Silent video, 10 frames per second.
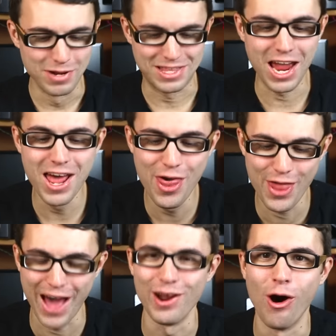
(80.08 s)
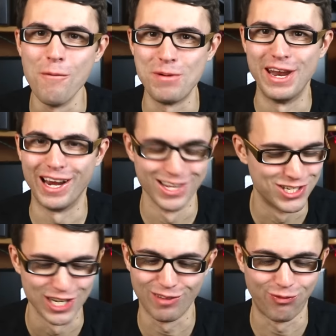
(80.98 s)
but that opening is
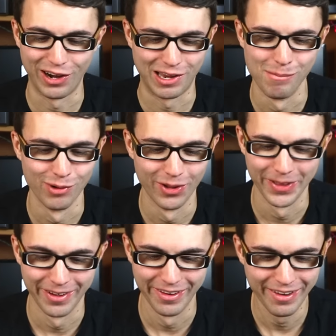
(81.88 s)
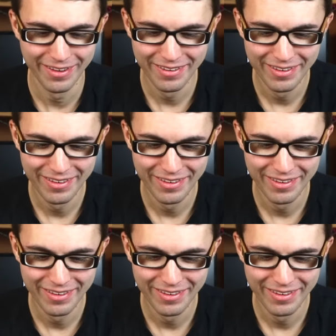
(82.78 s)
just freaking brilliant.